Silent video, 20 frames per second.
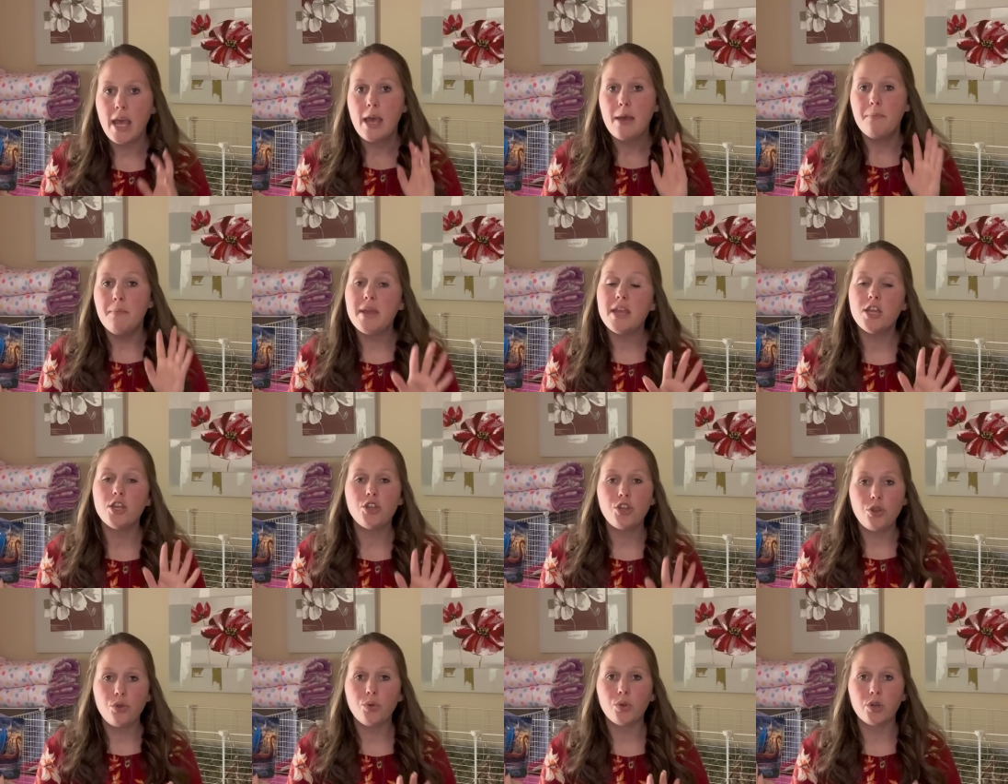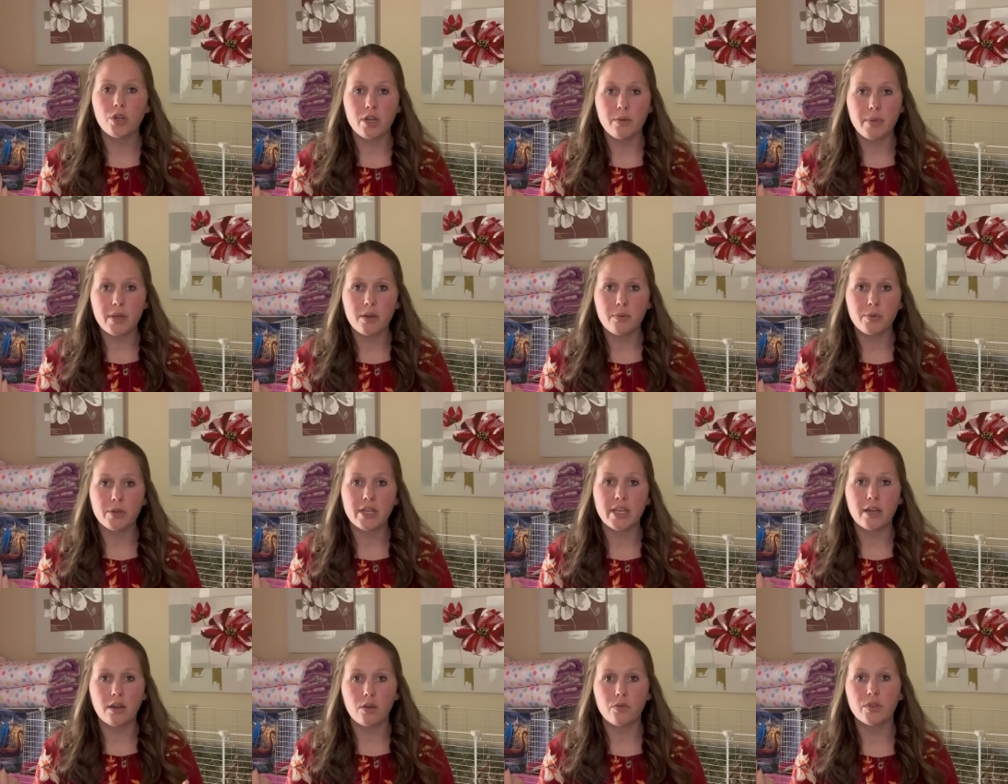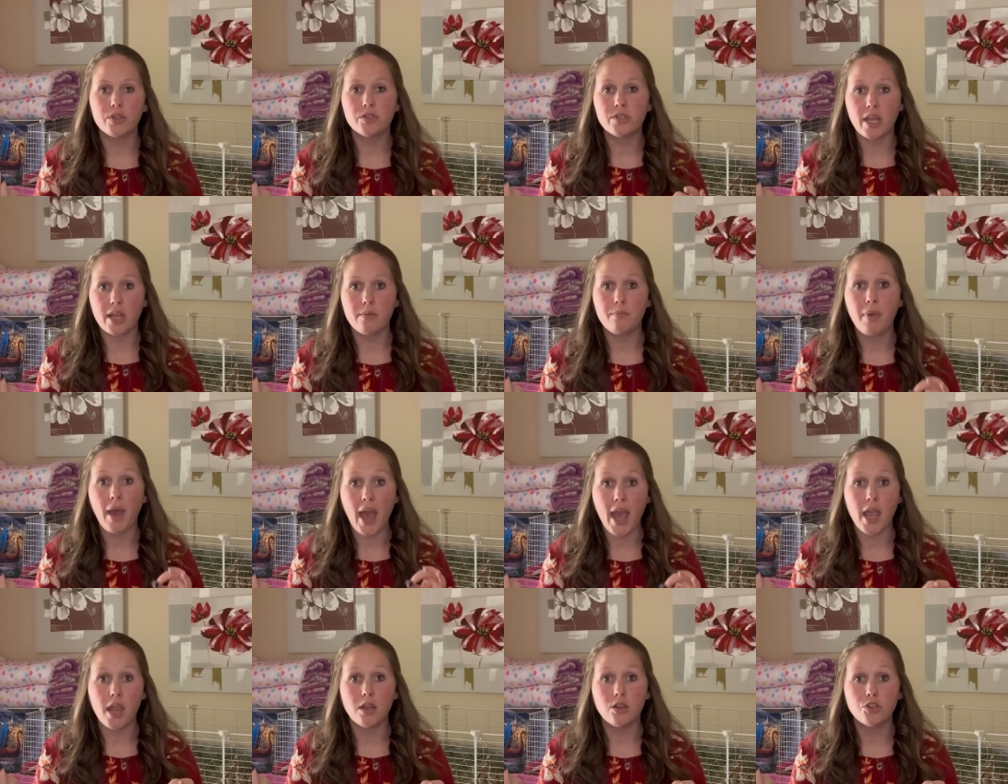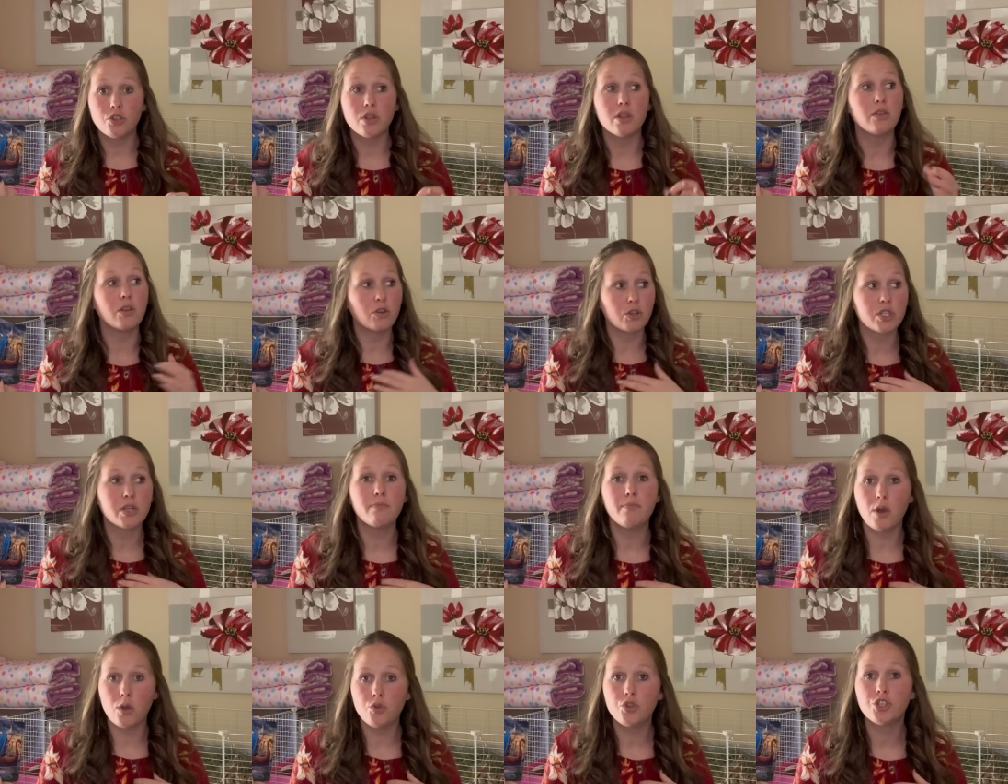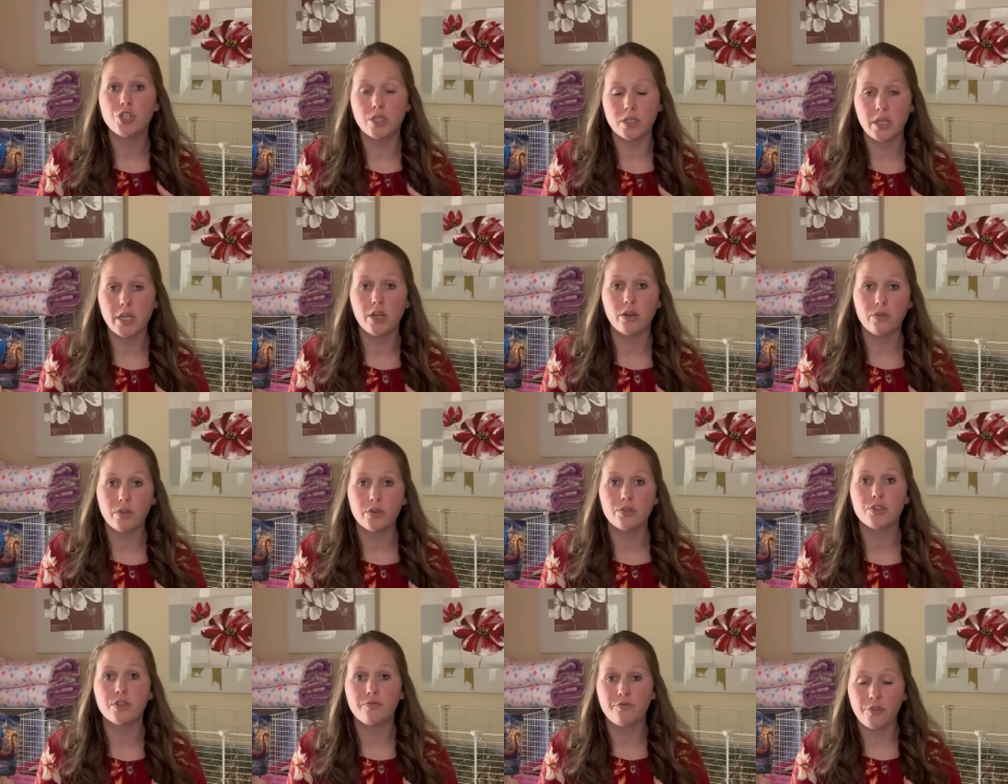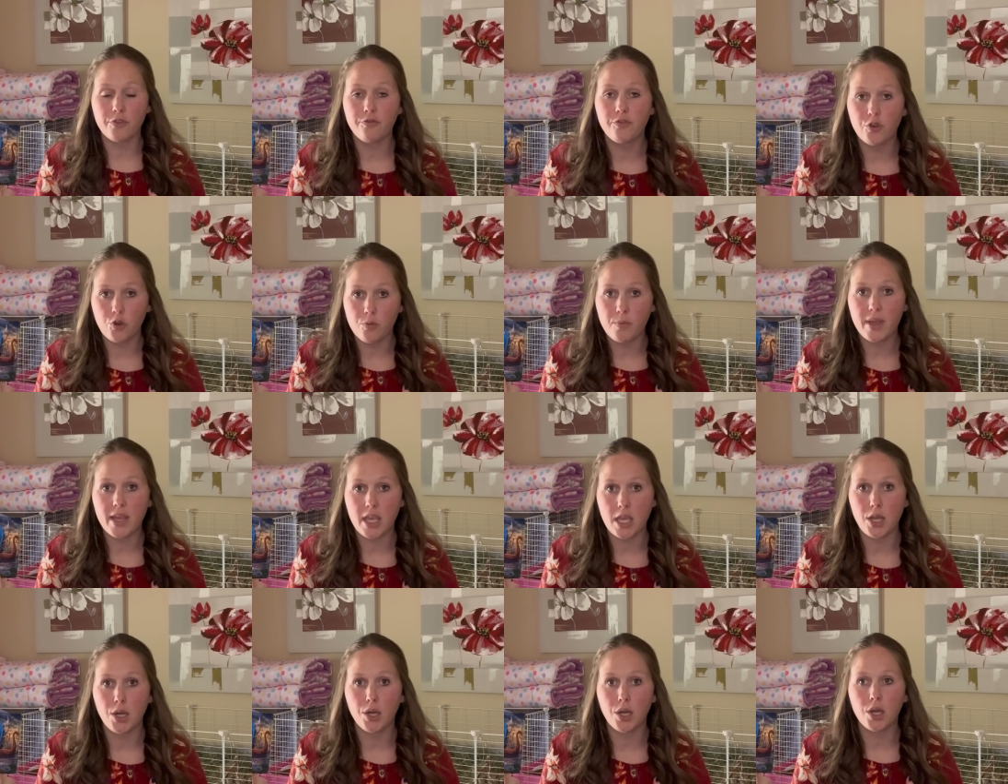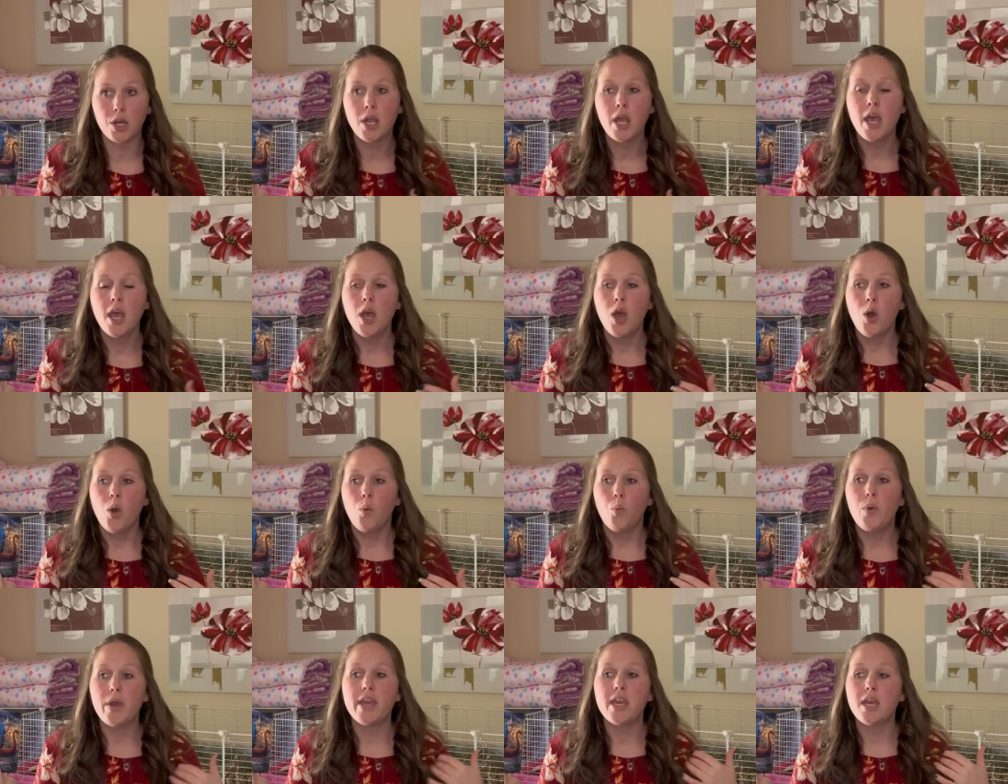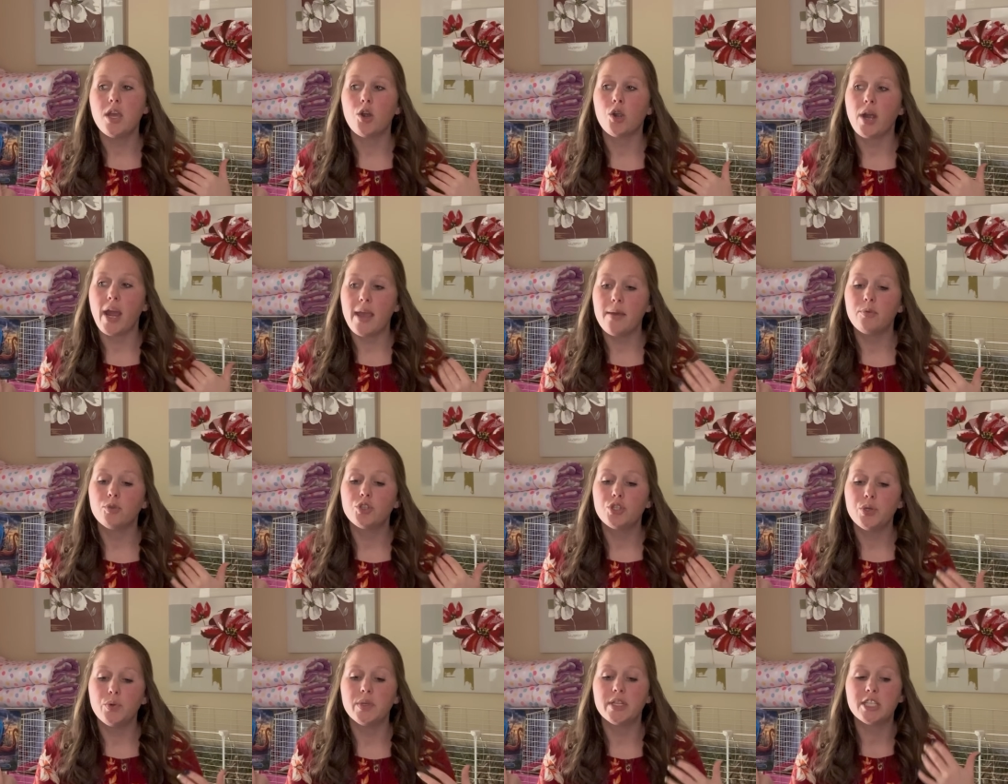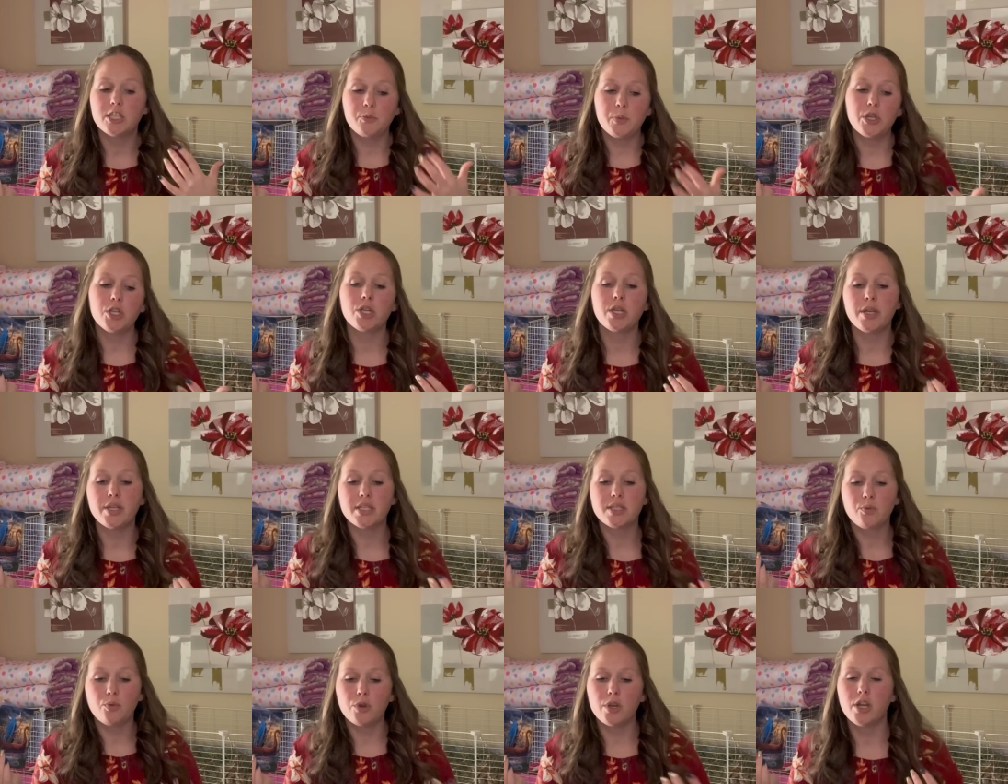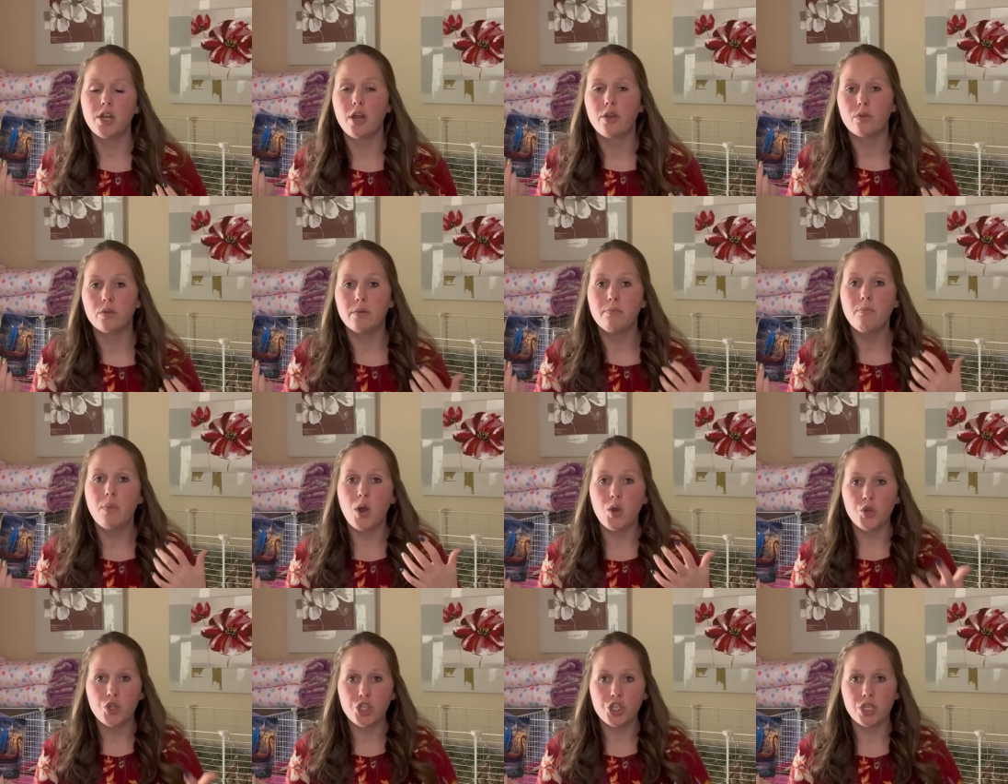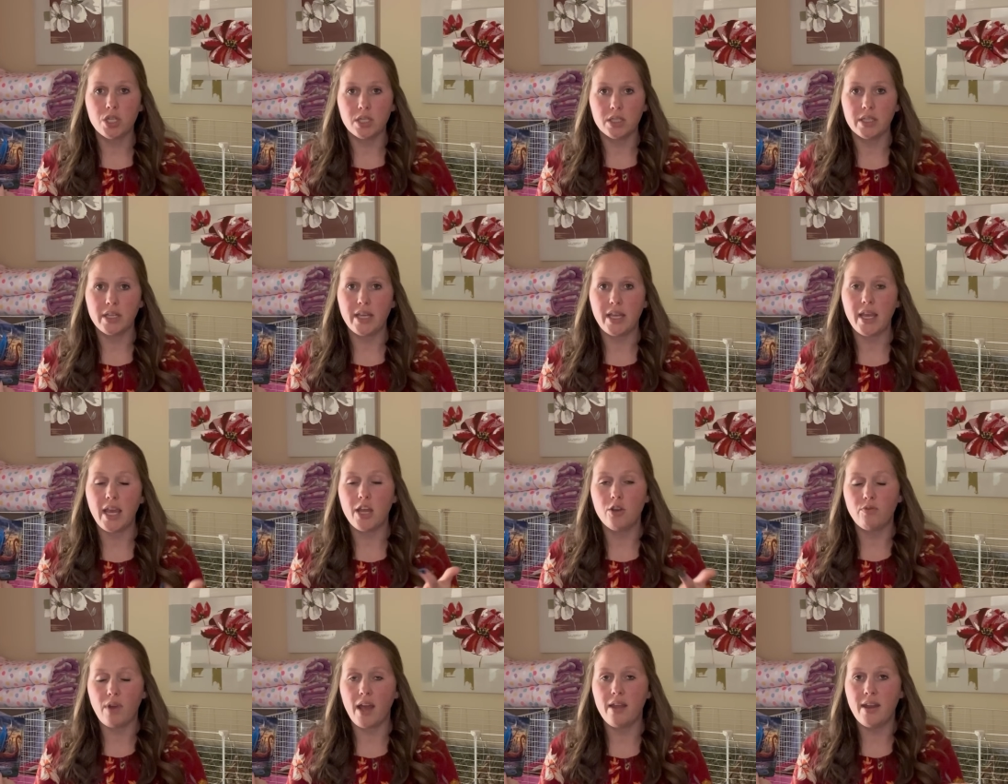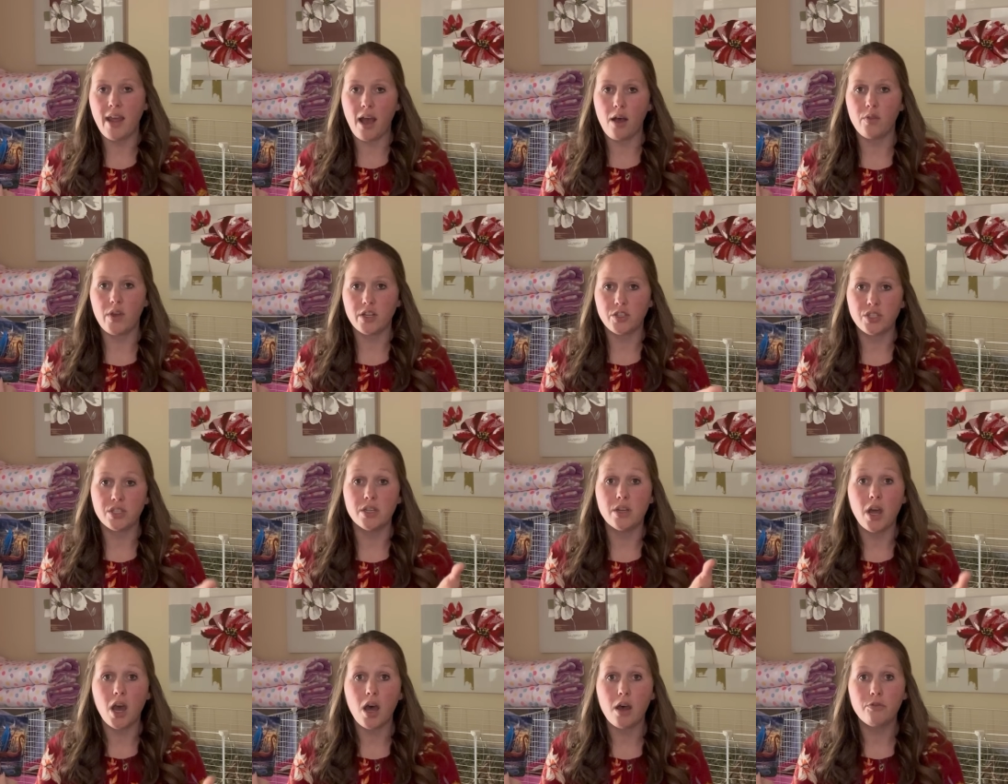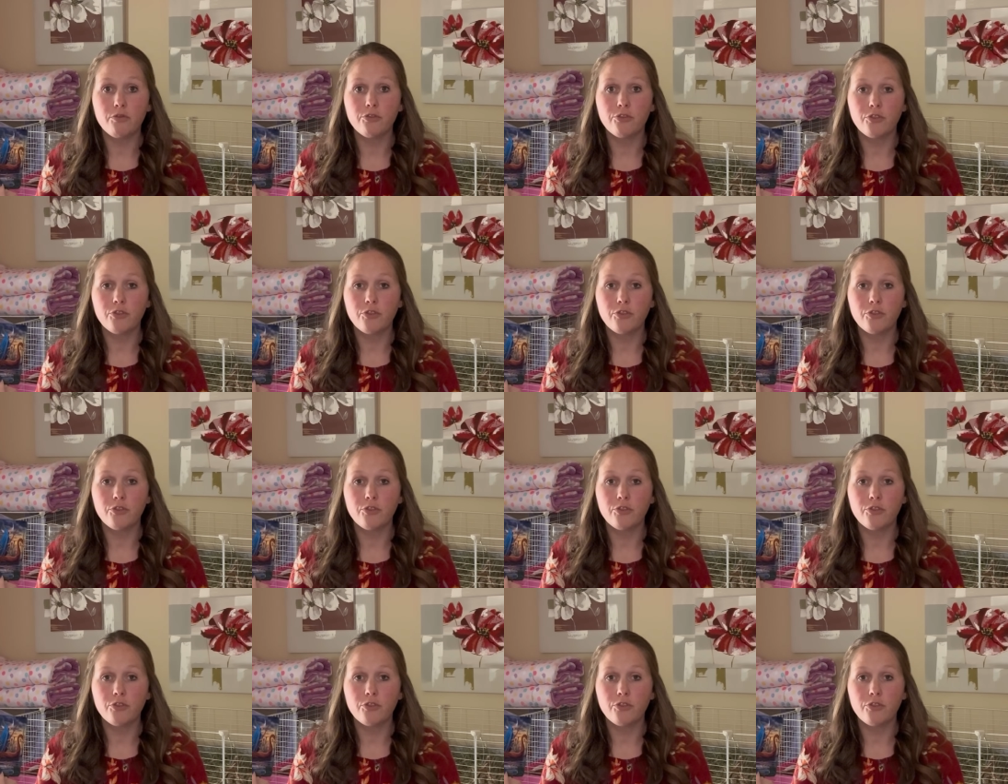me and you are going to be able to get on the same page, that there's emotion here, there's a fulfillment here. We are able to experience one another emotionally, and right now that's enough.